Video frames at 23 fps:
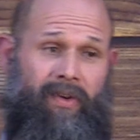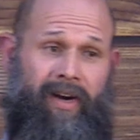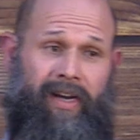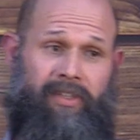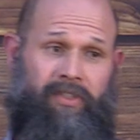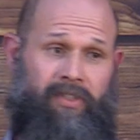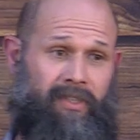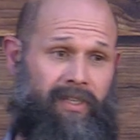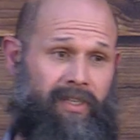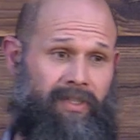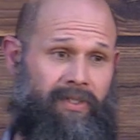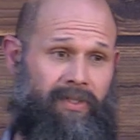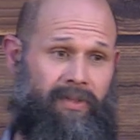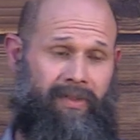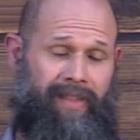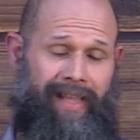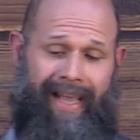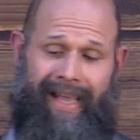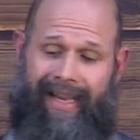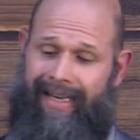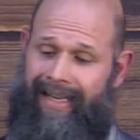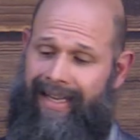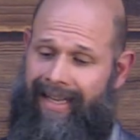direct you to do
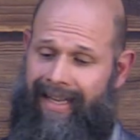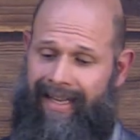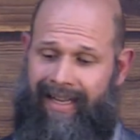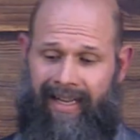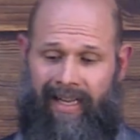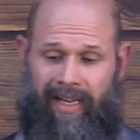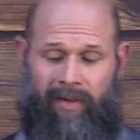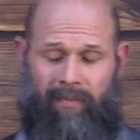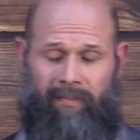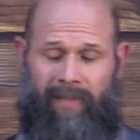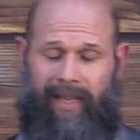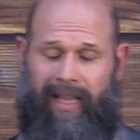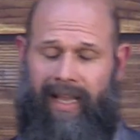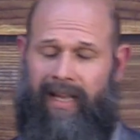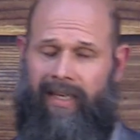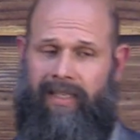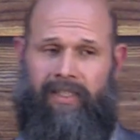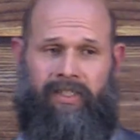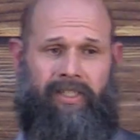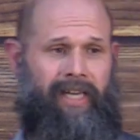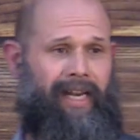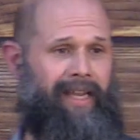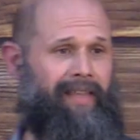that.
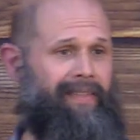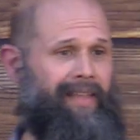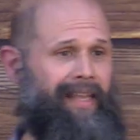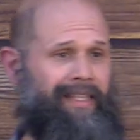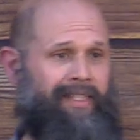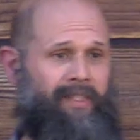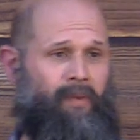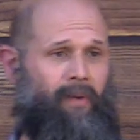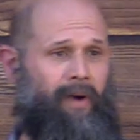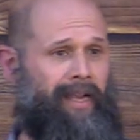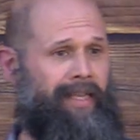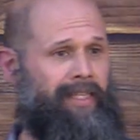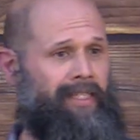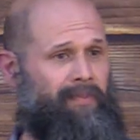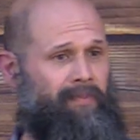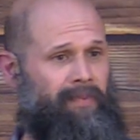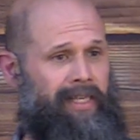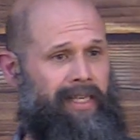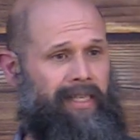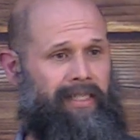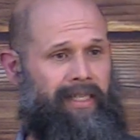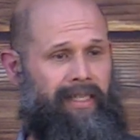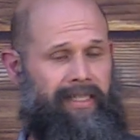Man, check that twice,
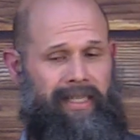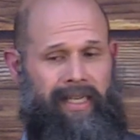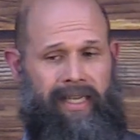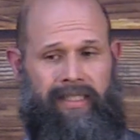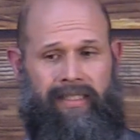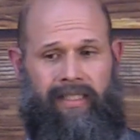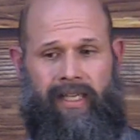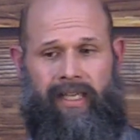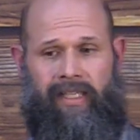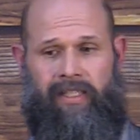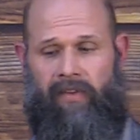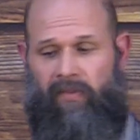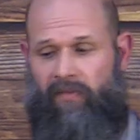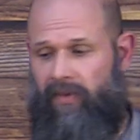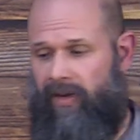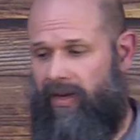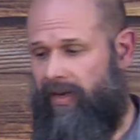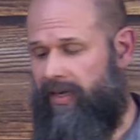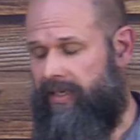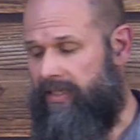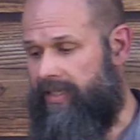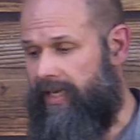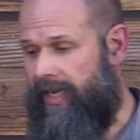because it's a
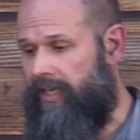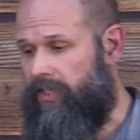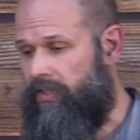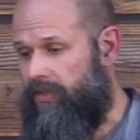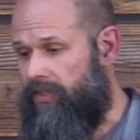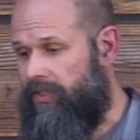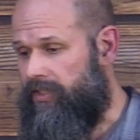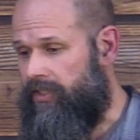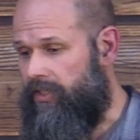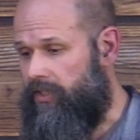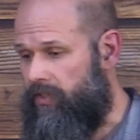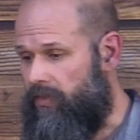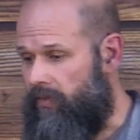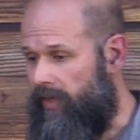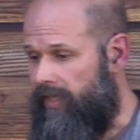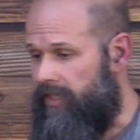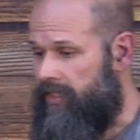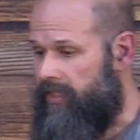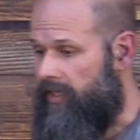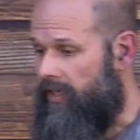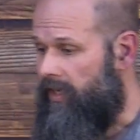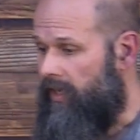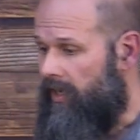very dangerous
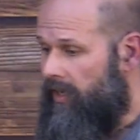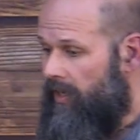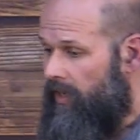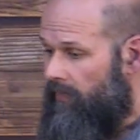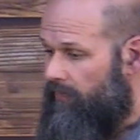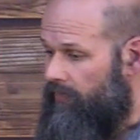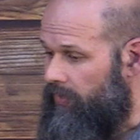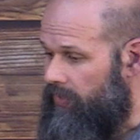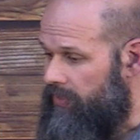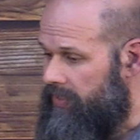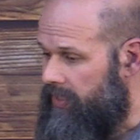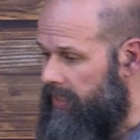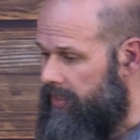situation. 1